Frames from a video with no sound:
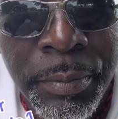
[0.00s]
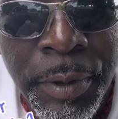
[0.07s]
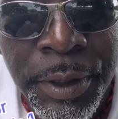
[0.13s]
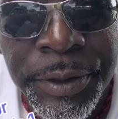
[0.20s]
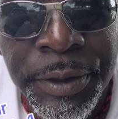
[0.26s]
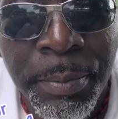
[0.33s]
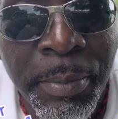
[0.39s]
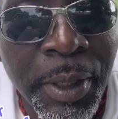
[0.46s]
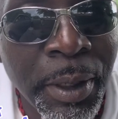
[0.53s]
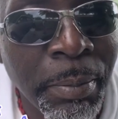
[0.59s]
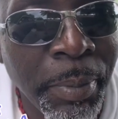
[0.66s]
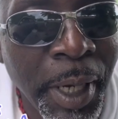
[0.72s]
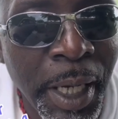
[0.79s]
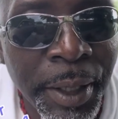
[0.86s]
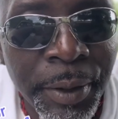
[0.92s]
It's a male
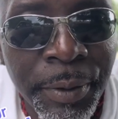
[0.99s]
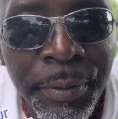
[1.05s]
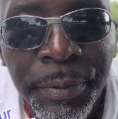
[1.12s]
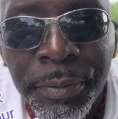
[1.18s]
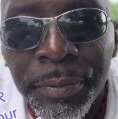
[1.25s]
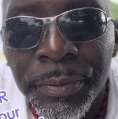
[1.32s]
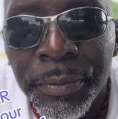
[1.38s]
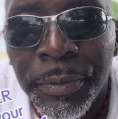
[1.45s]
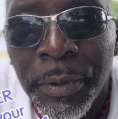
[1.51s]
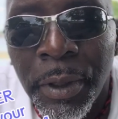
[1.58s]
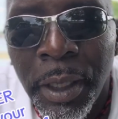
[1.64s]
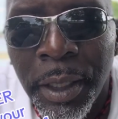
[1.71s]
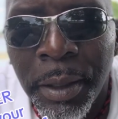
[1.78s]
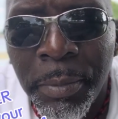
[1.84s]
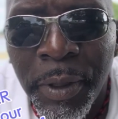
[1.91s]
bottle.
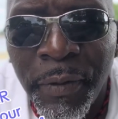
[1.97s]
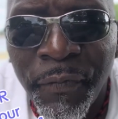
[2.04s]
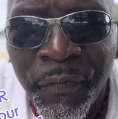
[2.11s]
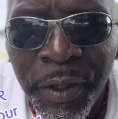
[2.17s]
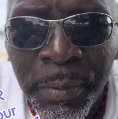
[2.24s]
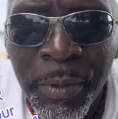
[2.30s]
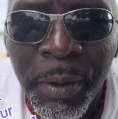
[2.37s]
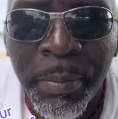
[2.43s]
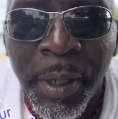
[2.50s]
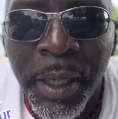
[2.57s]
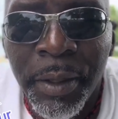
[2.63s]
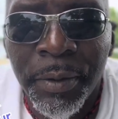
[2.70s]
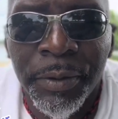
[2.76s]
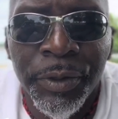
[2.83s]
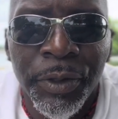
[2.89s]
It can be a female
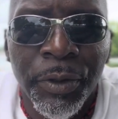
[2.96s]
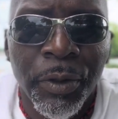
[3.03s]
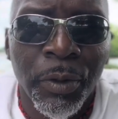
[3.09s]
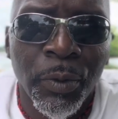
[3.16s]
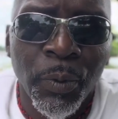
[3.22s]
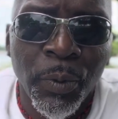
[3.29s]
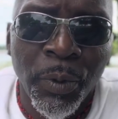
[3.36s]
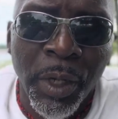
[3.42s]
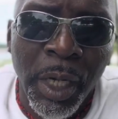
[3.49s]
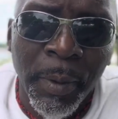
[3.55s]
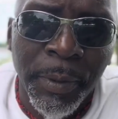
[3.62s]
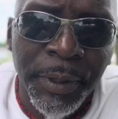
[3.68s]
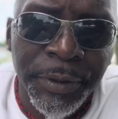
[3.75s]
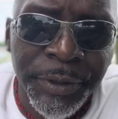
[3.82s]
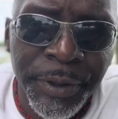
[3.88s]
bottle and you're gonna rub
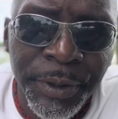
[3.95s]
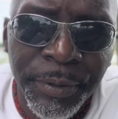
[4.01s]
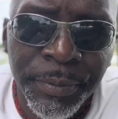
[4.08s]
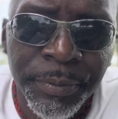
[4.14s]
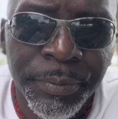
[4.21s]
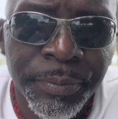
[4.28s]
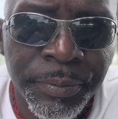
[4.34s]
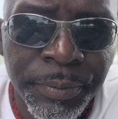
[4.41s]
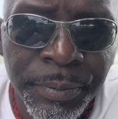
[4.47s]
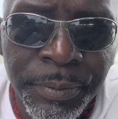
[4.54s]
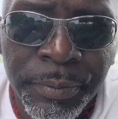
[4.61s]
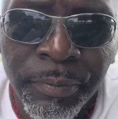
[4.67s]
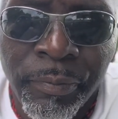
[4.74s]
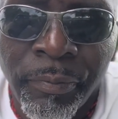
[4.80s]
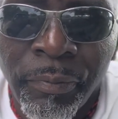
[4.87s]
it.
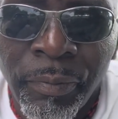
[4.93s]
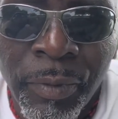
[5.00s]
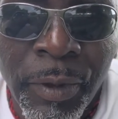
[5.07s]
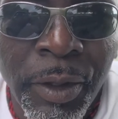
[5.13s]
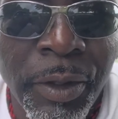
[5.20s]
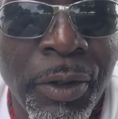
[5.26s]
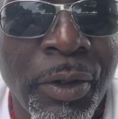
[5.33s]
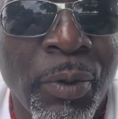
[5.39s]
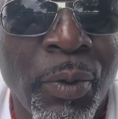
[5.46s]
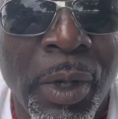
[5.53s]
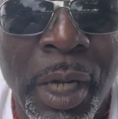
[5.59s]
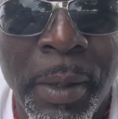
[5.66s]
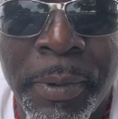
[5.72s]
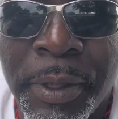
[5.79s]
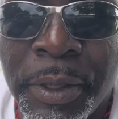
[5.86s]
You're gonna
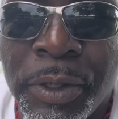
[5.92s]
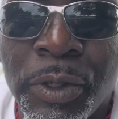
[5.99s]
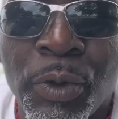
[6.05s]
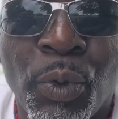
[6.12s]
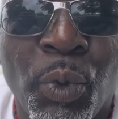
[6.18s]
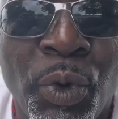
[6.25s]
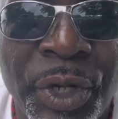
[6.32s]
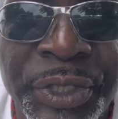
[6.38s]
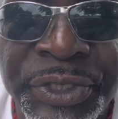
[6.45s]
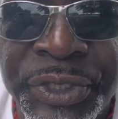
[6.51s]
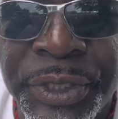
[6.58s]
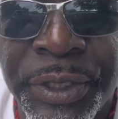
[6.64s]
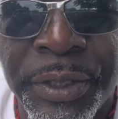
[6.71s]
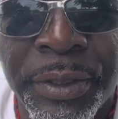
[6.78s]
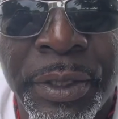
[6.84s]
rub it and you're
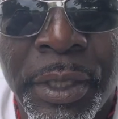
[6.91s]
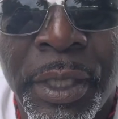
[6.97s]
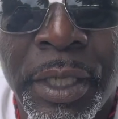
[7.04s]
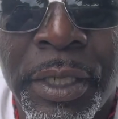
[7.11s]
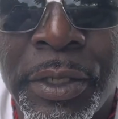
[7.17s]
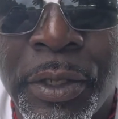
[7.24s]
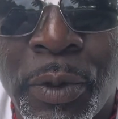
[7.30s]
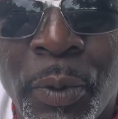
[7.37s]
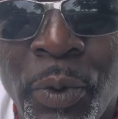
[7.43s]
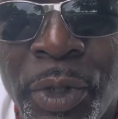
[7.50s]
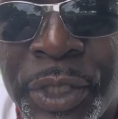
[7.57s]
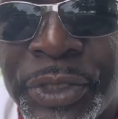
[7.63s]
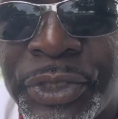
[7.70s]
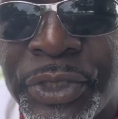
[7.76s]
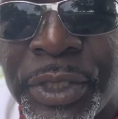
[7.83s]
wishing and you're
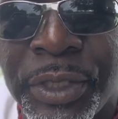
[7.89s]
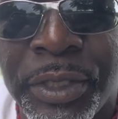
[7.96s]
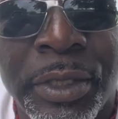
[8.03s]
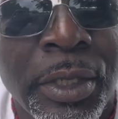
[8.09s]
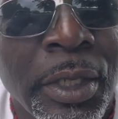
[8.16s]
wishing.